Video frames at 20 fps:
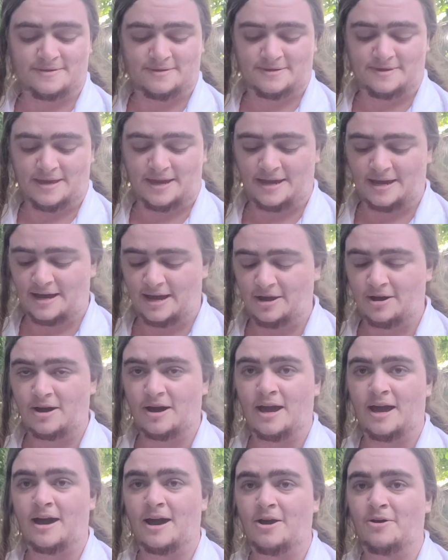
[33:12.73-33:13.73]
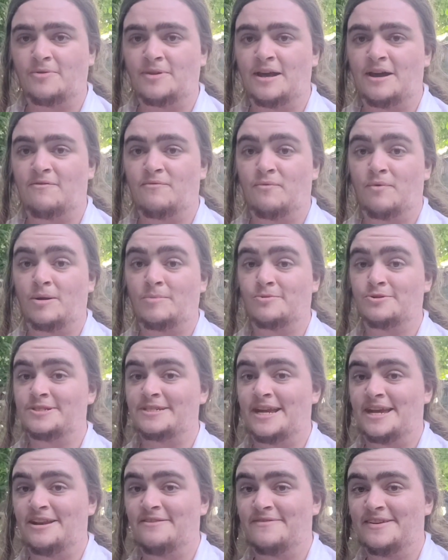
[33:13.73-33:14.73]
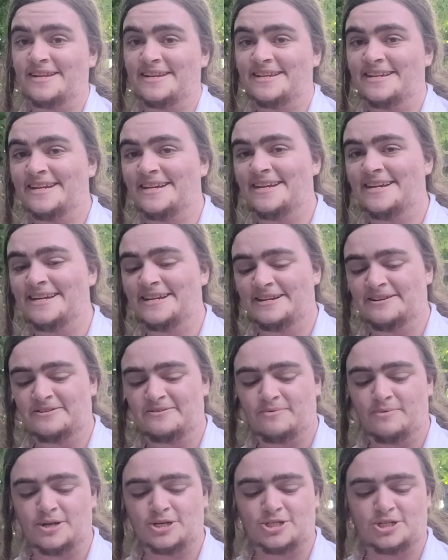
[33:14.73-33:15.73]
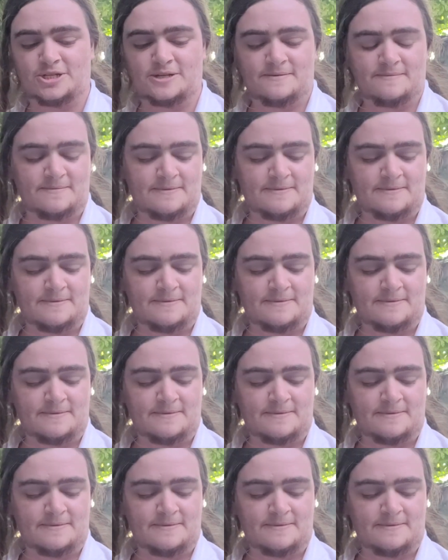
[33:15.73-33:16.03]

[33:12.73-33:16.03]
Like I only have one more skein of it, which